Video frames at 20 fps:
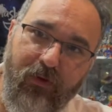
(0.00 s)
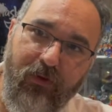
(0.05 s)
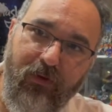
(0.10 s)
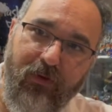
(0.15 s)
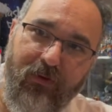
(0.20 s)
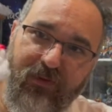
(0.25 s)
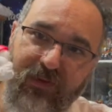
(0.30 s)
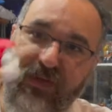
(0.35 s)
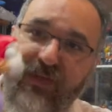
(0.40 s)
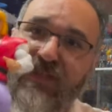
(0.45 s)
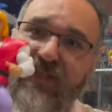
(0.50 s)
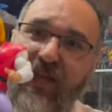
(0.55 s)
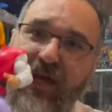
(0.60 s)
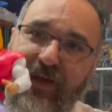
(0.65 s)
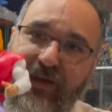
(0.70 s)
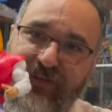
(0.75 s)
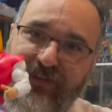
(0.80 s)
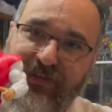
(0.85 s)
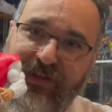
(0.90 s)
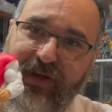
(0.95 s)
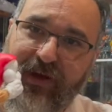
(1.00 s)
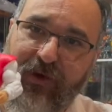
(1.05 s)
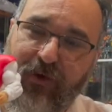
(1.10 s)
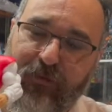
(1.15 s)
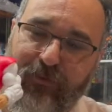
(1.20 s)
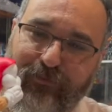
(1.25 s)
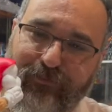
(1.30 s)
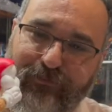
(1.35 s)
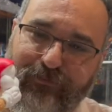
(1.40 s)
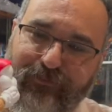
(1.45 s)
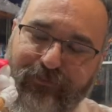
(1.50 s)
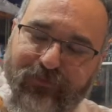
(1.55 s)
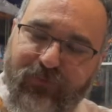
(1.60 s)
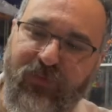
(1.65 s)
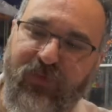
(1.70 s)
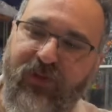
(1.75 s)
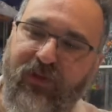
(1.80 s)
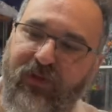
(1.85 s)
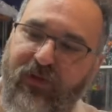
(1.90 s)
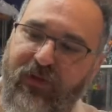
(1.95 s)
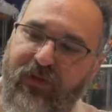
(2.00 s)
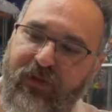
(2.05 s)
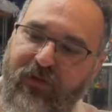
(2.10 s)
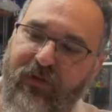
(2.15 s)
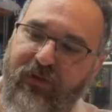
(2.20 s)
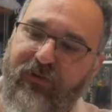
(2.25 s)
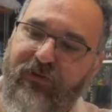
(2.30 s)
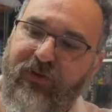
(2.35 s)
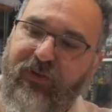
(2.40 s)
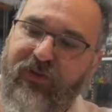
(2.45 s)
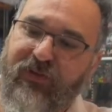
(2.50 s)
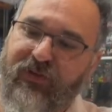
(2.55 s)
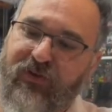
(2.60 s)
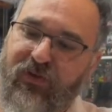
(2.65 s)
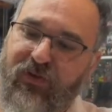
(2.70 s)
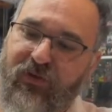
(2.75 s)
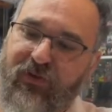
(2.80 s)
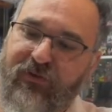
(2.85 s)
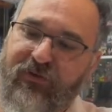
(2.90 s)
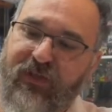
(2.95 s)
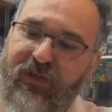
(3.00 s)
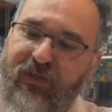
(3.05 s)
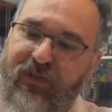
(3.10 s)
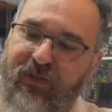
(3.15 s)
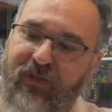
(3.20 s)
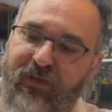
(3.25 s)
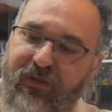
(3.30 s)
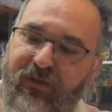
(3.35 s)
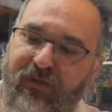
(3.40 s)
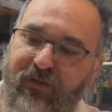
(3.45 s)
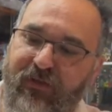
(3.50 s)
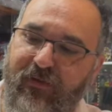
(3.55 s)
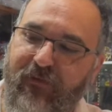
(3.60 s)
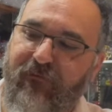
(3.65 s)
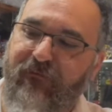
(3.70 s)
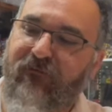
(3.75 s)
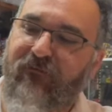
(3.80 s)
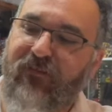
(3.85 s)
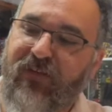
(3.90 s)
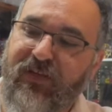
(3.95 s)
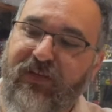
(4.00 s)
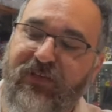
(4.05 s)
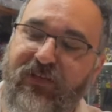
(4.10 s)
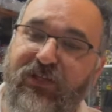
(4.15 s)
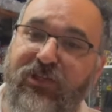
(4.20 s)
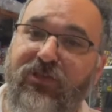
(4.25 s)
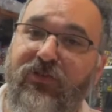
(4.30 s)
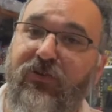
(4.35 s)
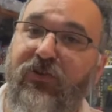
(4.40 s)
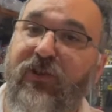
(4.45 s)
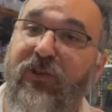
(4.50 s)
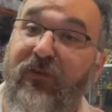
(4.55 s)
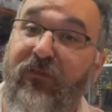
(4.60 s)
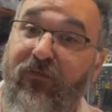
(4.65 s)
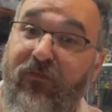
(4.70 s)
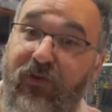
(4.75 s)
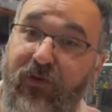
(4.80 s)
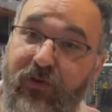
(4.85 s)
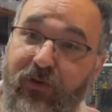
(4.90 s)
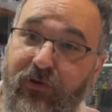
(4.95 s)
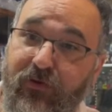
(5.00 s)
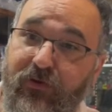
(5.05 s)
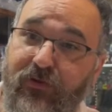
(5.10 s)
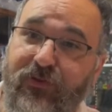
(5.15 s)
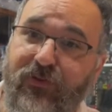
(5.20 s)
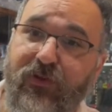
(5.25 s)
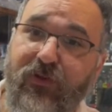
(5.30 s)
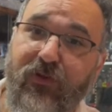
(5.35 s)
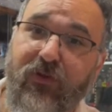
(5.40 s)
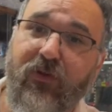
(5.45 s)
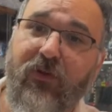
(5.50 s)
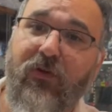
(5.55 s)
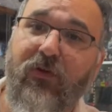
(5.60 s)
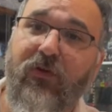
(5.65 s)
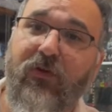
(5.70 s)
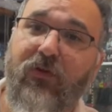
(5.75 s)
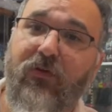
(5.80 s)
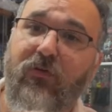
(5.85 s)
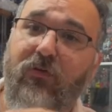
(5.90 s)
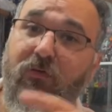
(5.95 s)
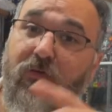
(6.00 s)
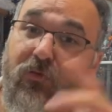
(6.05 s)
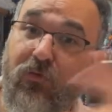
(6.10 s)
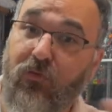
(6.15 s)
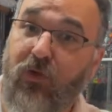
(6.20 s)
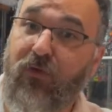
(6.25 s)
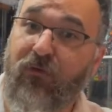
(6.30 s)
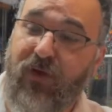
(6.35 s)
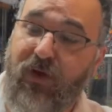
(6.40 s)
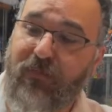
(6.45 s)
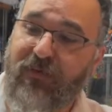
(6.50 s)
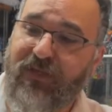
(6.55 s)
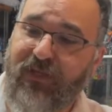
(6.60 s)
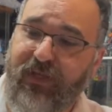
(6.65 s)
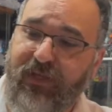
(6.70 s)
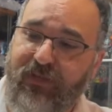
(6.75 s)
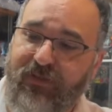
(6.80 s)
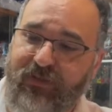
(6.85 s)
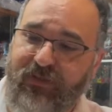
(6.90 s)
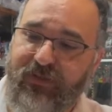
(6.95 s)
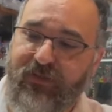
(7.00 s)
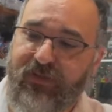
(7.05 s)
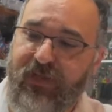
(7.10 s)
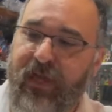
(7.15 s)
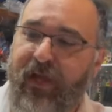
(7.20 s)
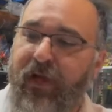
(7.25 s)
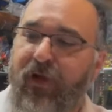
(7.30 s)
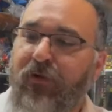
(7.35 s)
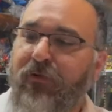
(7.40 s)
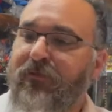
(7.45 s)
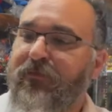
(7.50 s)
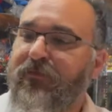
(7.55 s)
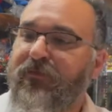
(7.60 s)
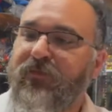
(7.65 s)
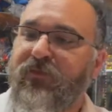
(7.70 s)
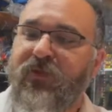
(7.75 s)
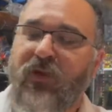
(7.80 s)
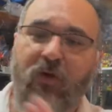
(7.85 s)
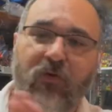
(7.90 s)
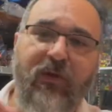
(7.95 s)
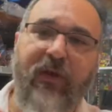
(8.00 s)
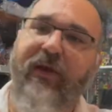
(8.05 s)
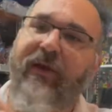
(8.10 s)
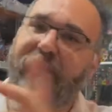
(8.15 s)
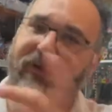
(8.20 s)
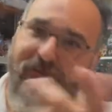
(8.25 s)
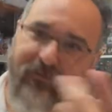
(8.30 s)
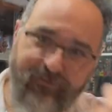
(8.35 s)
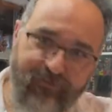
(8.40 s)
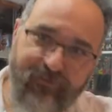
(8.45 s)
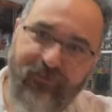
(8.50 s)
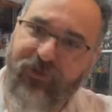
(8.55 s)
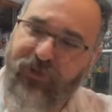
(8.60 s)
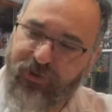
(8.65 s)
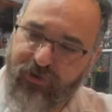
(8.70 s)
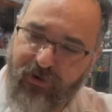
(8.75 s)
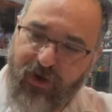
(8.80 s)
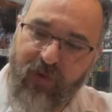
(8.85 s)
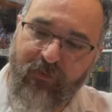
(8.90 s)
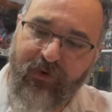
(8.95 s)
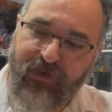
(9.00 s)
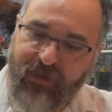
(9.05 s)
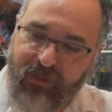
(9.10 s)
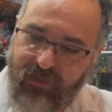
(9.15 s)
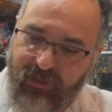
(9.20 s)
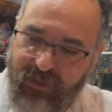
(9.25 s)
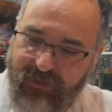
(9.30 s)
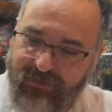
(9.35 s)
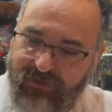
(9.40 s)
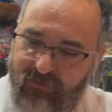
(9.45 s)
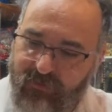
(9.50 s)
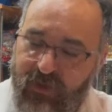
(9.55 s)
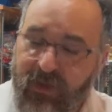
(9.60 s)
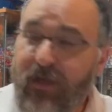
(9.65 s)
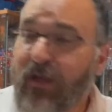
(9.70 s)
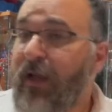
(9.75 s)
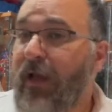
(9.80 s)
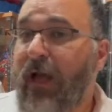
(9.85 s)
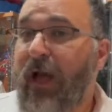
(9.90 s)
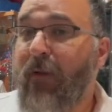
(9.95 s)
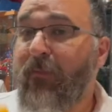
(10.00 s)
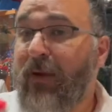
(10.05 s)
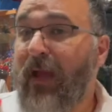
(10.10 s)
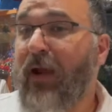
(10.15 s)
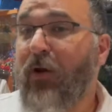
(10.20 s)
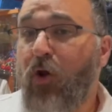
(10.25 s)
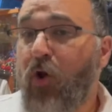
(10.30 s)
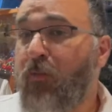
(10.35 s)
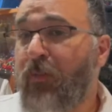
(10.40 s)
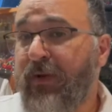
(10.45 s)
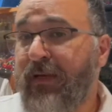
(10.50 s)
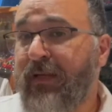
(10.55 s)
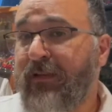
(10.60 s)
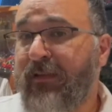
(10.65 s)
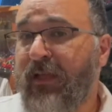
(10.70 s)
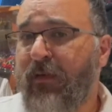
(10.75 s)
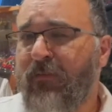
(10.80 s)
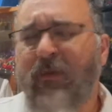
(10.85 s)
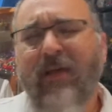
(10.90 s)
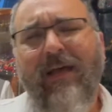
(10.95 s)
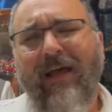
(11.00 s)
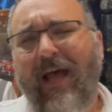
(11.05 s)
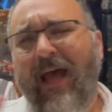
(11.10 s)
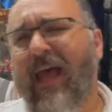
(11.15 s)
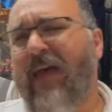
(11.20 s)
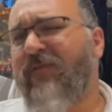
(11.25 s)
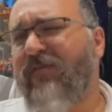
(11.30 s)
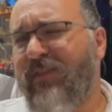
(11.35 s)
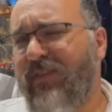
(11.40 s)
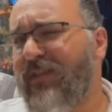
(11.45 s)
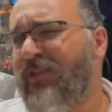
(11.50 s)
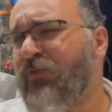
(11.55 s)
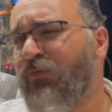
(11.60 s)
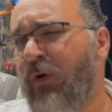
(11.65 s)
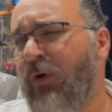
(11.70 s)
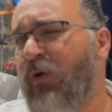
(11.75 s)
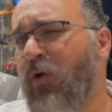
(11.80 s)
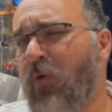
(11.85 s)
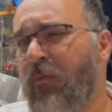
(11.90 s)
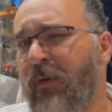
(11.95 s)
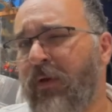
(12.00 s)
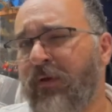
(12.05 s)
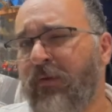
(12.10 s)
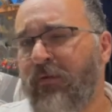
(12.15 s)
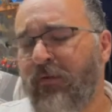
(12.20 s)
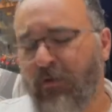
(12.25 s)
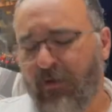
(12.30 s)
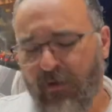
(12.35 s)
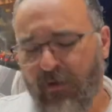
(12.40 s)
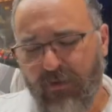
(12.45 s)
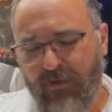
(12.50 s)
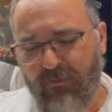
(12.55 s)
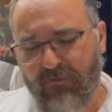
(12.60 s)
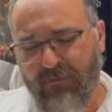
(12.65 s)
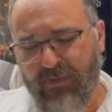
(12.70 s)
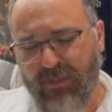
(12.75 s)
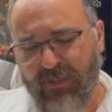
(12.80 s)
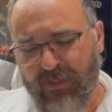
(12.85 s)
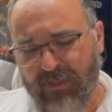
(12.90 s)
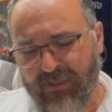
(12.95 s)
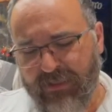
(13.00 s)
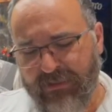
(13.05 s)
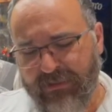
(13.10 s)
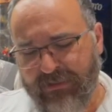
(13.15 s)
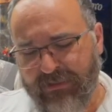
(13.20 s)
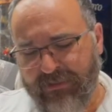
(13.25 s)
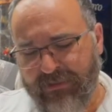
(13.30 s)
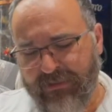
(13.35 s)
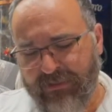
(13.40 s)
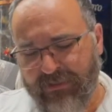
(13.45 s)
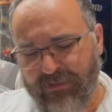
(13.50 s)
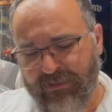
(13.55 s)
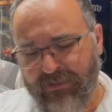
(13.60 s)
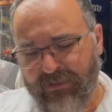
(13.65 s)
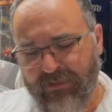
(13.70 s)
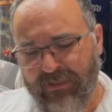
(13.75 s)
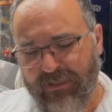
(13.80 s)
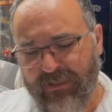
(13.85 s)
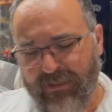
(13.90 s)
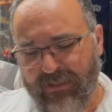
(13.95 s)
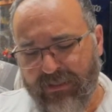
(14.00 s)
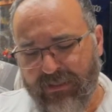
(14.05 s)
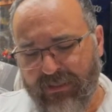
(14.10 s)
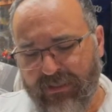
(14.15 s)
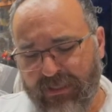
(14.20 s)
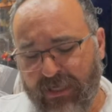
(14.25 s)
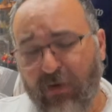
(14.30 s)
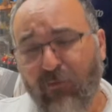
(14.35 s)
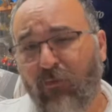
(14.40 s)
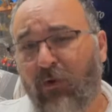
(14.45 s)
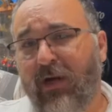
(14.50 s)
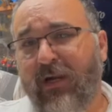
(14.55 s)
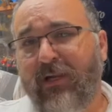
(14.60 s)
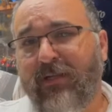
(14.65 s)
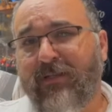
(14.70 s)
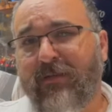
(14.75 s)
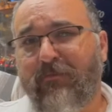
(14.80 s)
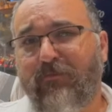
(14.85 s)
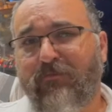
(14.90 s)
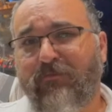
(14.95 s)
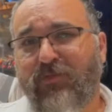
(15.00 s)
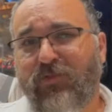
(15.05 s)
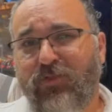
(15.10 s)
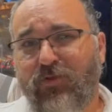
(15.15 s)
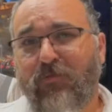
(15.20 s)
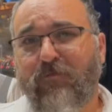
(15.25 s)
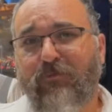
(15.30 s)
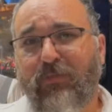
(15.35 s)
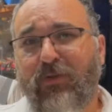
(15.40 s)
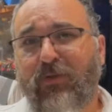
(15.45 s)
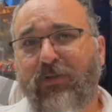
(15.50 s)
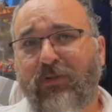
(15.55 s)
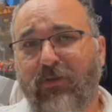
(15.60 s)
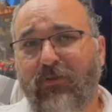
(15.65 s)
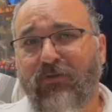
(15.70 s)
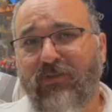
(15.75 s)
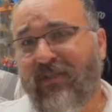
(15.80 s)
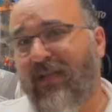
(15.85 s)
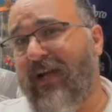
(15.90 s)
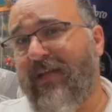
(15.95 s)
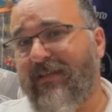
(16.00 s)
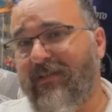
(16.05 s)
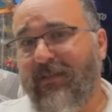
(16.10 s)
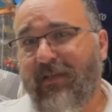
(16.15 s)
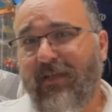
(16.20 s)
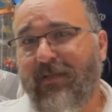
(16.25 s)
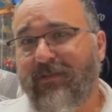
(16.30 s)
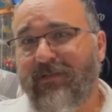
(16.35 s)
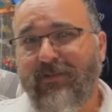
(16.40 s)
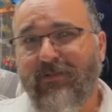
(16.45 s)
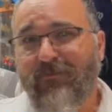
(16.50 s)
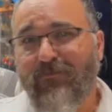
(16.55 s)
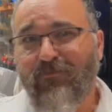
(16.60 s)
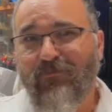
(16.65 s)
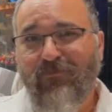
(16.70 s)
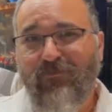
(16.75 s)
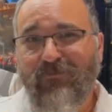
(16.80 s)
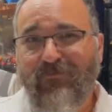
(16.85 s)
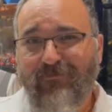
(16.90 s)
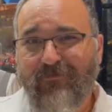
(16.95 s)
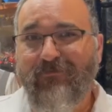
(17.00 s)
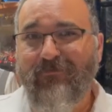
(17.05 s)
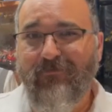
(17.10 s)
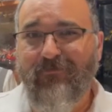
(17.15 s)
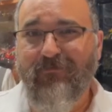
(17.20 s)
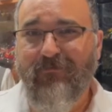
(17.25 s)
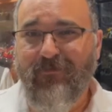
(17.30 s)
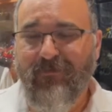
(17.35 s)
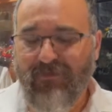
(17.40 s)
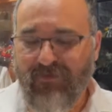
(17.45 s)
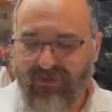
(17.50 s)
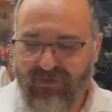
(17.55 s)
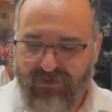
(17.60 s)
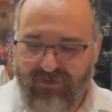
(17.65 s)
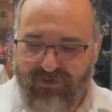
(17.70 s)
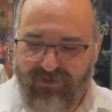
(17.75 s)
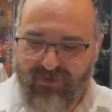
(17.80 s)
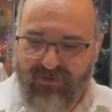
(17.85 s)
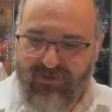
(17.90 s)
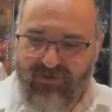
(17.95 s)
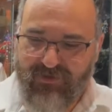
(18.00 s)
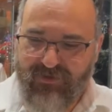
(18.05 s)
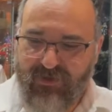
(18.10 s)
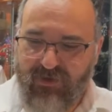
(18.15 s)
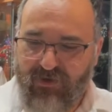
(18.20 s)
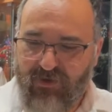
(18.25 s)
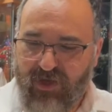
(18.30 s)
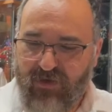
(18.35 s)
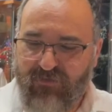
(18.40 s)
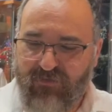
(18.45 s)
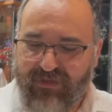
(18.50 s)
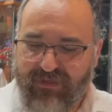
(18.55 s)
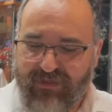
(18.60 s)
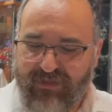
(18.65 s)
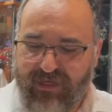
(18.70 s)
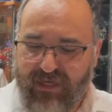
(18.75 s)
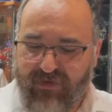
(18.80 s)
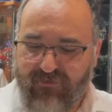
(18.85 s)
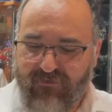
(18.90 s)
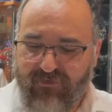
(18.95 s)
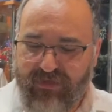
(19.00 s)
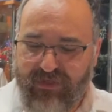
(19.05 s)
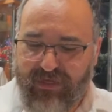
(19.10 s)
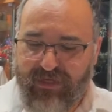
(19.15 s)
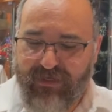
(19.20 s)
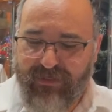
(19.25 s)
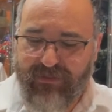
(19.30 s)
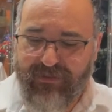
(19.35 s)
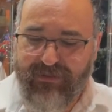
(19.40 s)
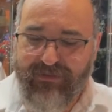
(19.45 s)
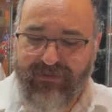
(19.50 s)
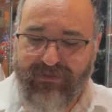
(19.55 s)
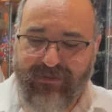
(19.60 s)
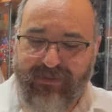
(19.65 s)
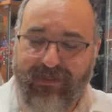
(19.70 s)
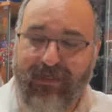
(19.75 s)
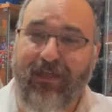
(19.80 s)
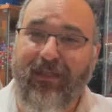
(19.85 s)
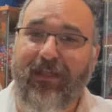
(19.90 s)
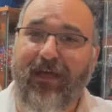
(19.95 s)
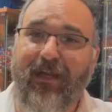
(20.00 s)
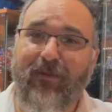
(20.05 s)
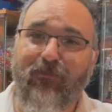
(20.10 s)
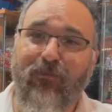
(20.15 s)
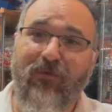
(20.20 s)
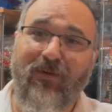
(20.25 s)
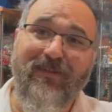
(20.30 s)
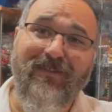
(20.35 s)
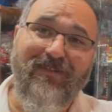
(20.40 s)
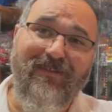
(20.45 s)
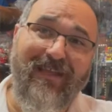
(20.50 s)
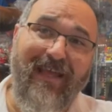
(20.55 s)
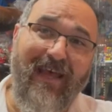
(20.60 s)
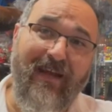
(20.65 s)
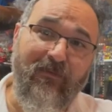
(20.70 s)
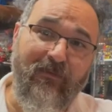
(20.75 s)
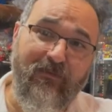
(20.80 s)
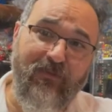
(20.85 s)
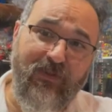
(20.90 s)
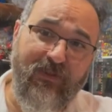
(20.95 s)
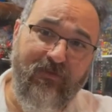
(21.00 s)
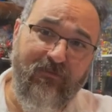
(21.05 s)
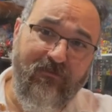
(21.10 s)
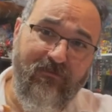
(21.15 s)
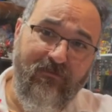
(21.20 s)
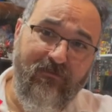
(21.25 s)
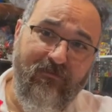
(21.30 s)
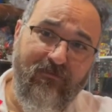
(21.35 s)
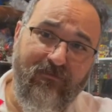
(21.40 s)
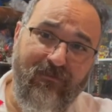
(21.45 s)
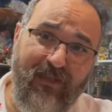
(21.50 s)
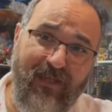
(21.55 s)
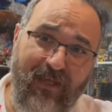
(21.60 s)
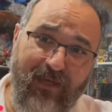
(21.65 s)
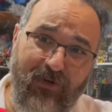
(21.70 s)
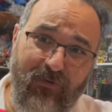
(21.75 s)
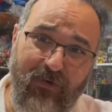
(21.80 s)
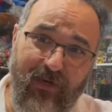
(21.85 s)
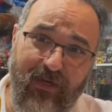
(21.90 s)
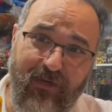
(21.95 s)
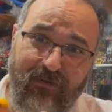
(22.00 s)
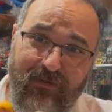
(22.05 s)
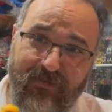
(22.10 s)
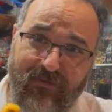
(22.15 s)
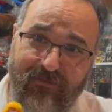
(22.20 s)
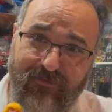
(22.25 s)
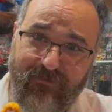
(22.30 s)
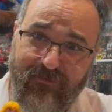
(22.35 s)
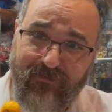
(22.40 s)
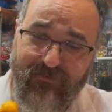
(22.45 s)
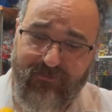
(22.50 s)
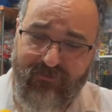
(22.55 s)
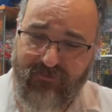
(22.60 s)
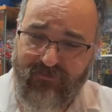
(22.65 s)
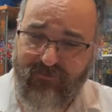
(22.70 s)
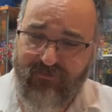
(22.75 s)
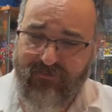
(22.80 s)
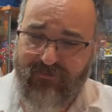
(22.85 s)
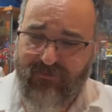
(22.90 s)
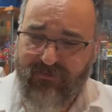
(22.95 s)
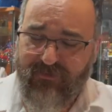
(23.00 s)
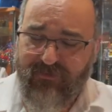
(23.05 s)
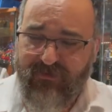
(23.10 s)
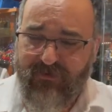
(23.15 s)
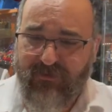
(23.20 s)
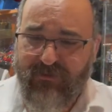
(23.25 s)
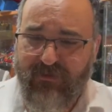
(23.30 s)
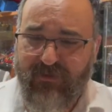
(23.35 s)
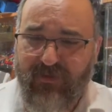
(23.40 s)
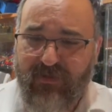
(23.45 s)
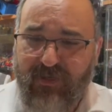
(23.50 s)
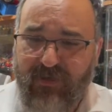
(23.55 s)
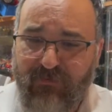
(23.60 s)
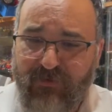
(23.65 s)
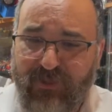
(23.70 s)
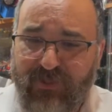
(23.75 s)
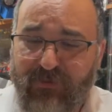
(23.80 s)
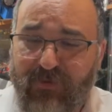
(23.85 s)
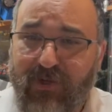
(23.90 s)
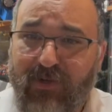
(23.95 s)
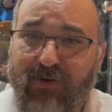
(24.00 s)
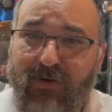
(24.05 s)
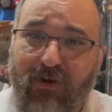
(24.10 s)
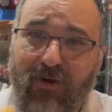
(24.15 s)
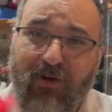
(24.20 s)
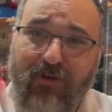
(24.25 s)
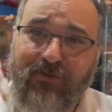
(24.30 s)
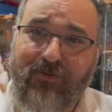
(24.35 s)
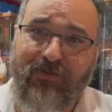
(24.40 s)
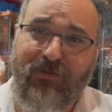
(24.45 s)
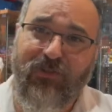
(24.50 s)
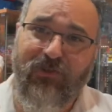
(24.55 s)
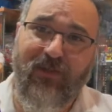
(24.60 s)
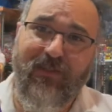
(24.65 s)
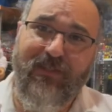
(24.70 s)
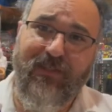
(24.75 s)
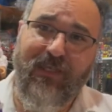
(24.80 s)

these guys now. These are the vintage looking figures with updates. Now, okay, sure, I'm going to collect them. I'm not opening them. I have this one open because uh, I wanted to troop build those sky sleds. So I've I've got a I got a lot of Prince Adams hanging around. I wish we could all dress